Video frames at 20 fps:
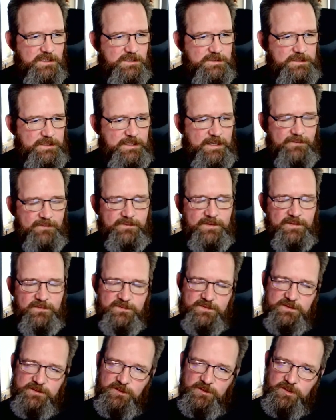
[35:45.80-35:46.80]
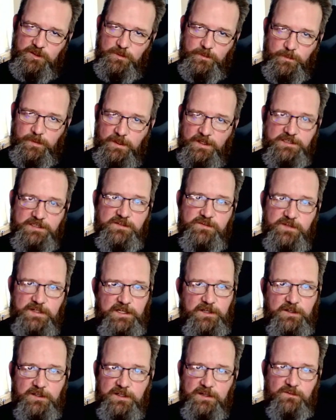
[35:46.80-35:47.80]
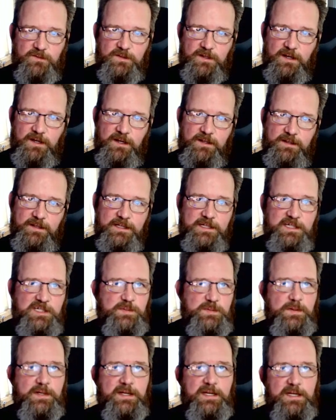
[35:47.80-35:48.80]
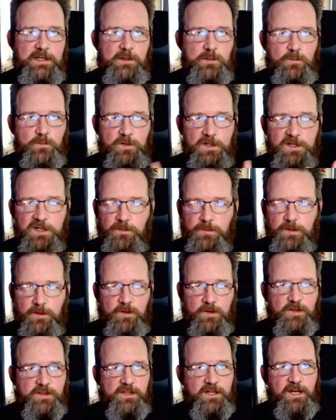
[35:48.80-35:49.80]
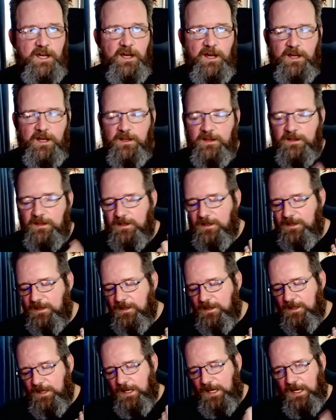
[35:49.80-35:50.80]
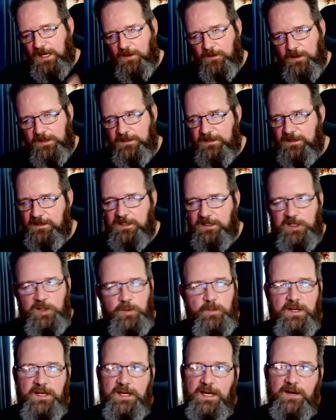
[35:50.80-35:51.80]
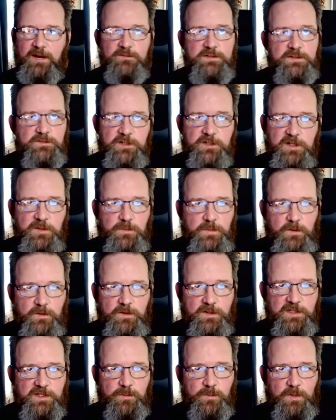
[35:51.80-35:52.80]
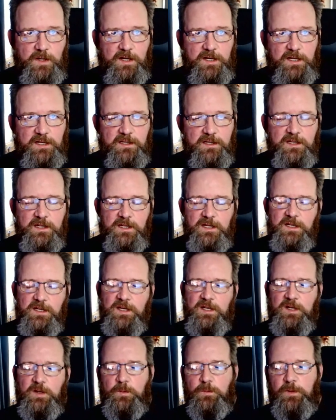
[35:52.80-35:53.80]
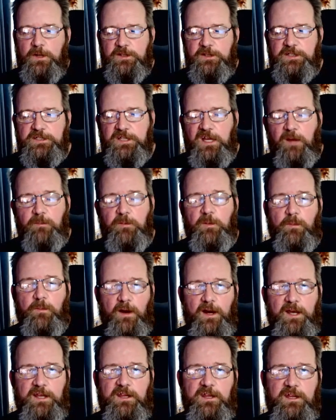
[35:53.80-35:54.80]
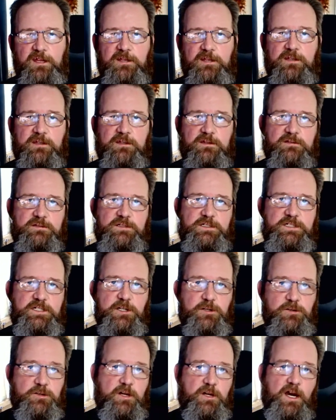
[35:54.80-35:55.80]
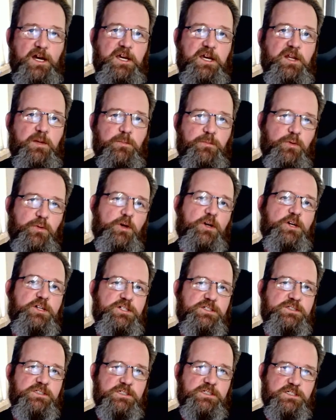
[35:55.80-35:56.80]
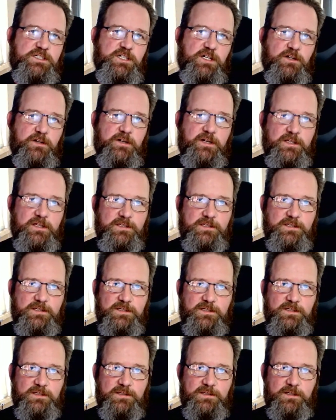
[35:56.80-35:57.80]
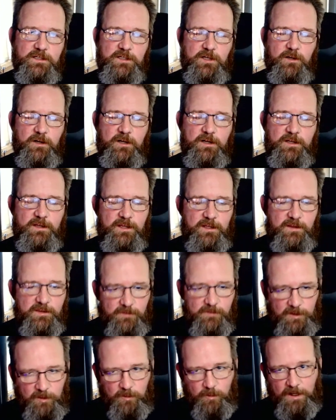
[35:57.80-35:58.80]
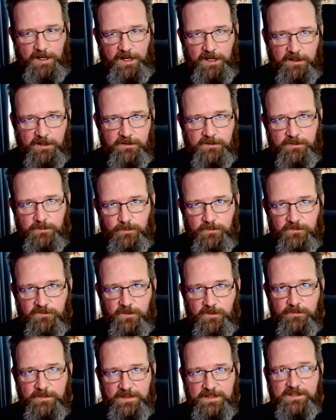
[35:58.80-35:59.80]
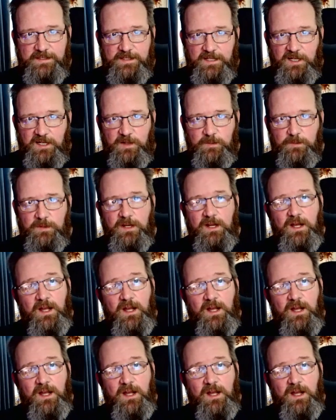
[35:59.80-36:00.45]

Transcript: look, there's a bunch of videos I've done that explain what components I got, how I did it. You may have different components in mind, but just keep in mind that you're not going to push the current that's required from this setup